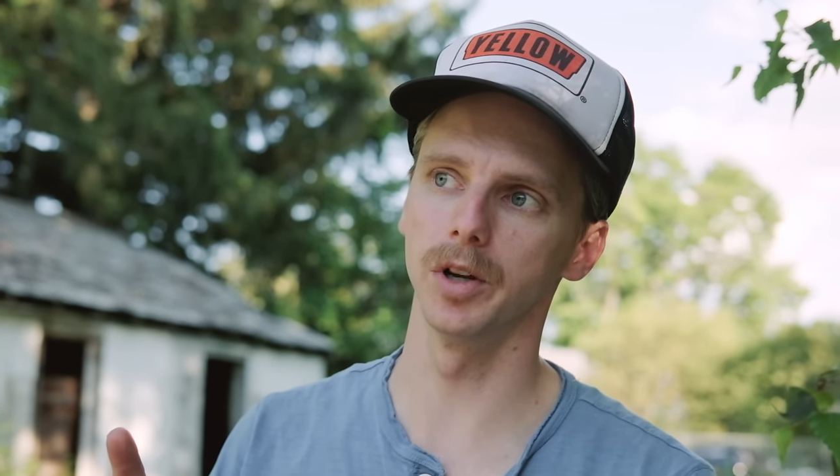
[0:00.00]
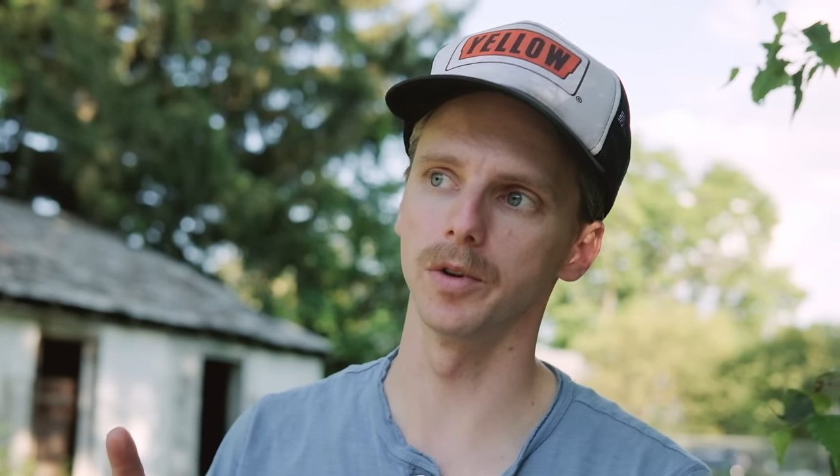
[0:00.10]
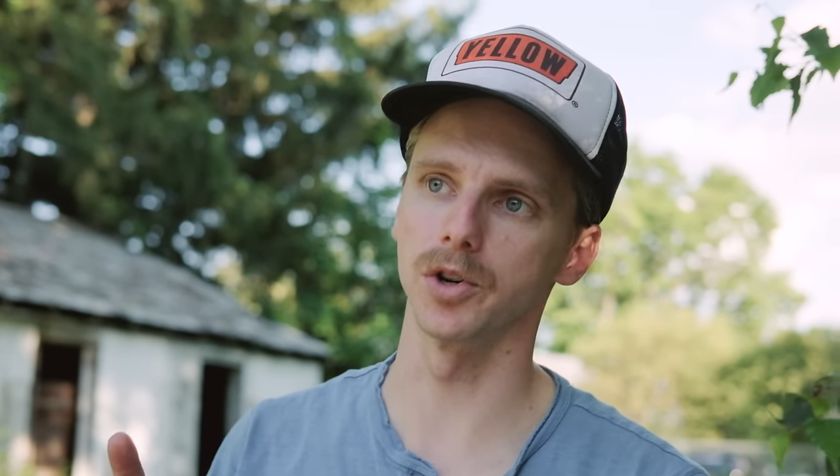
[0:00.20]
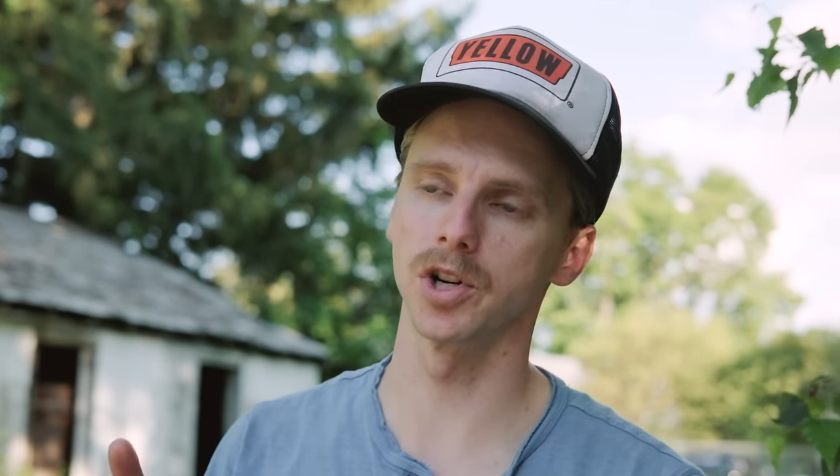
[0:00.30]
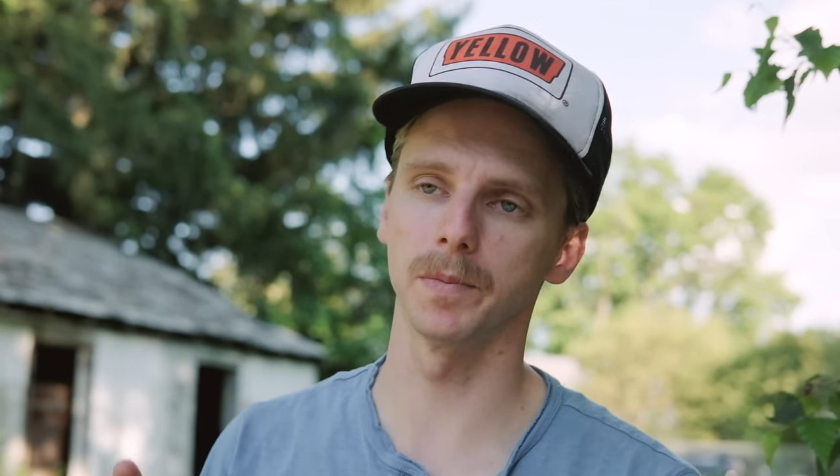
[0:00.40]

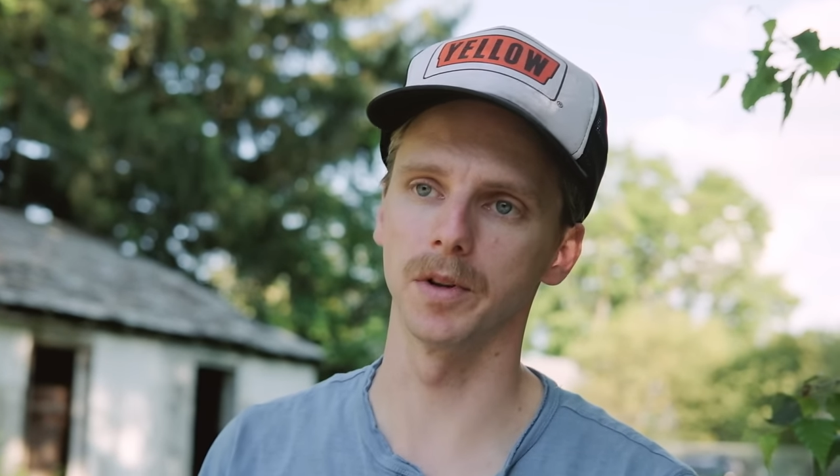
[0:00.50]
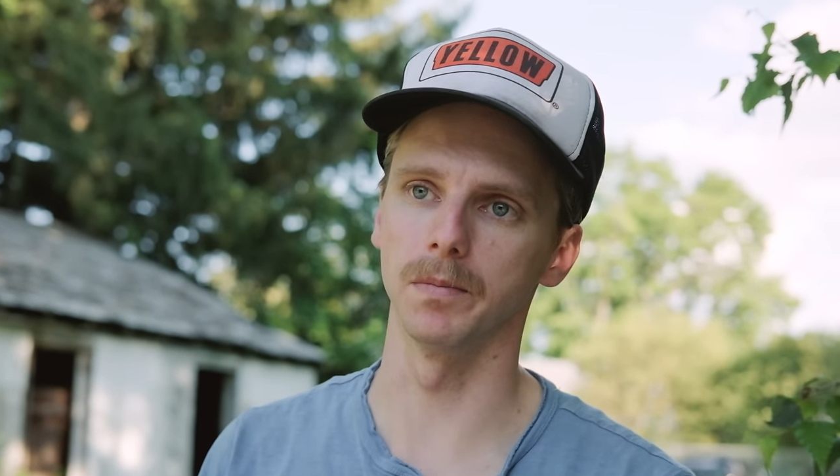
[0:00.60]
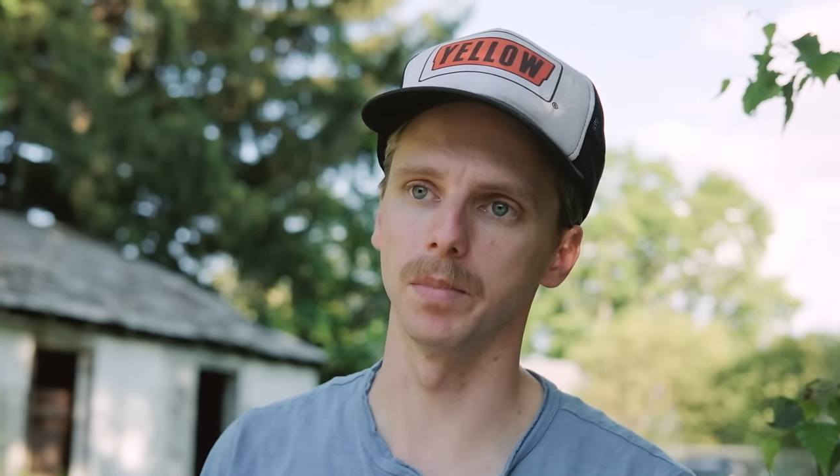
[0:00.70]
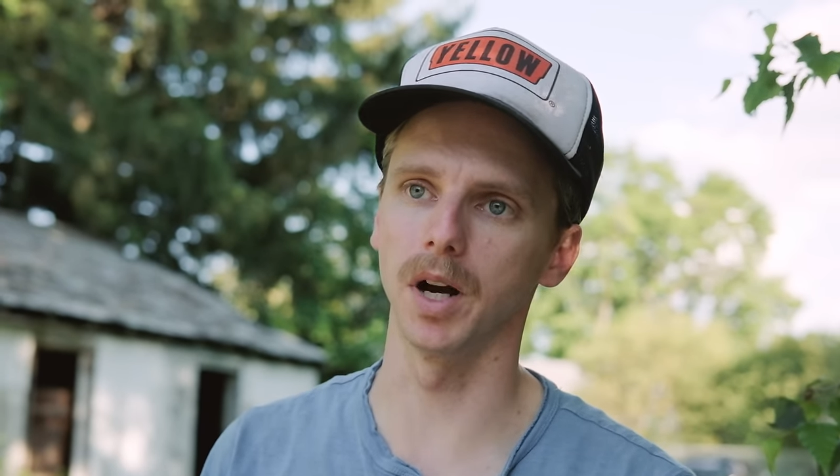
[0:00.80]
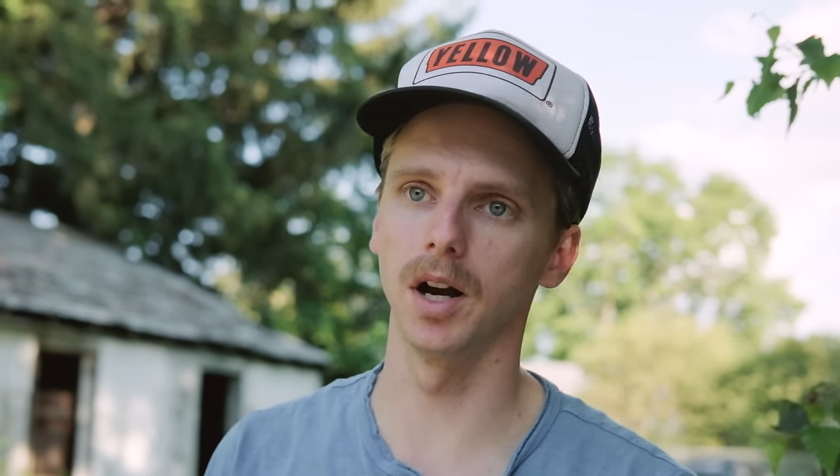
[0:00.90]
were shipping
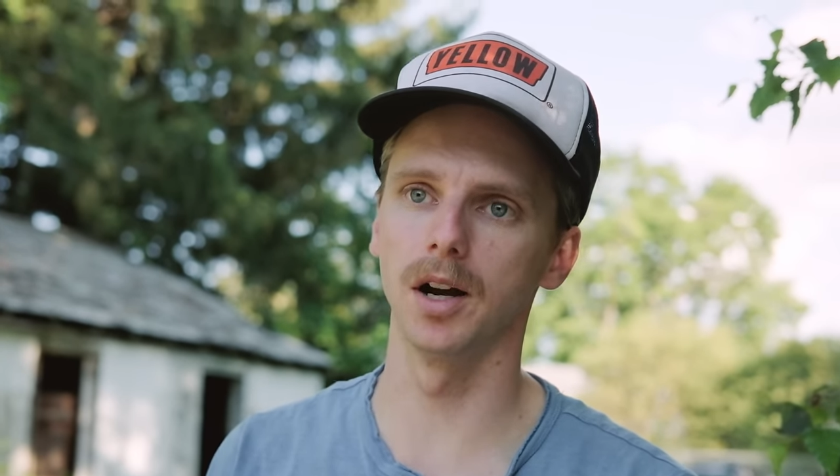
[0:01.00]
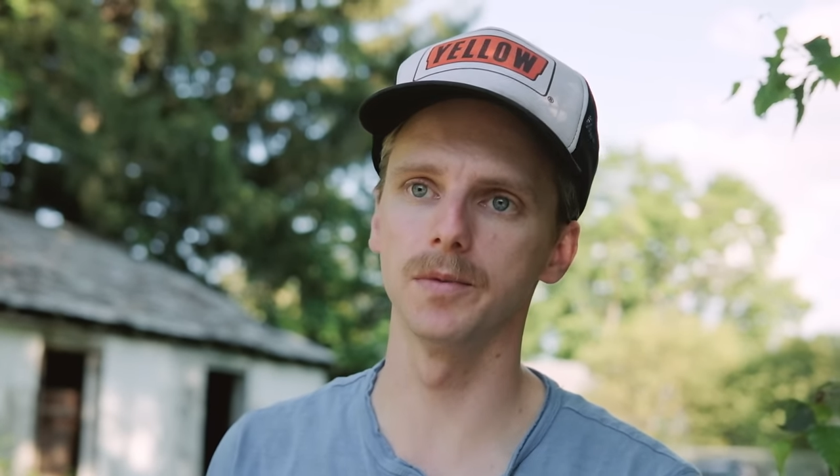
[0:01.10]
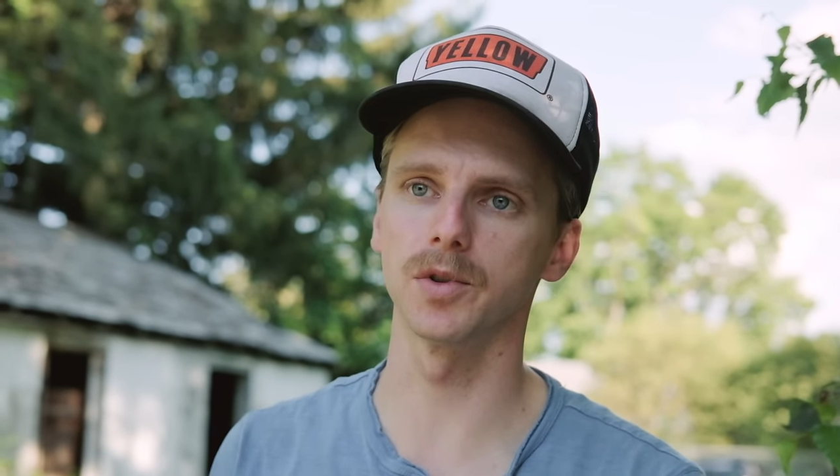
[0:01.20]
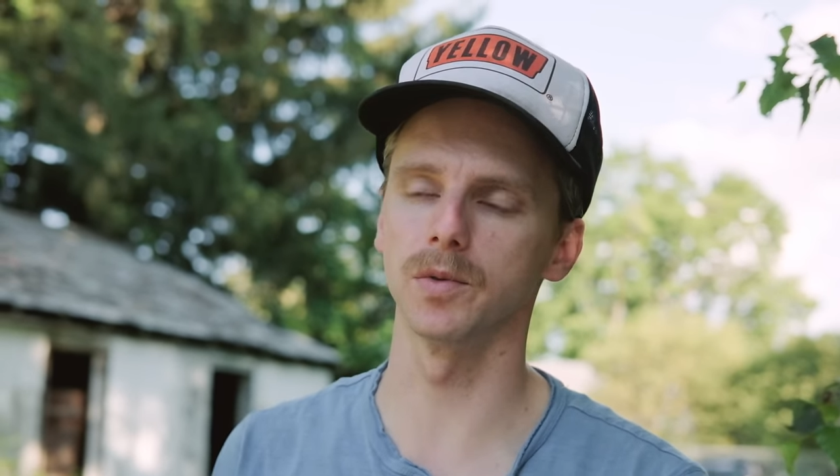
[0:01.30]
bombs,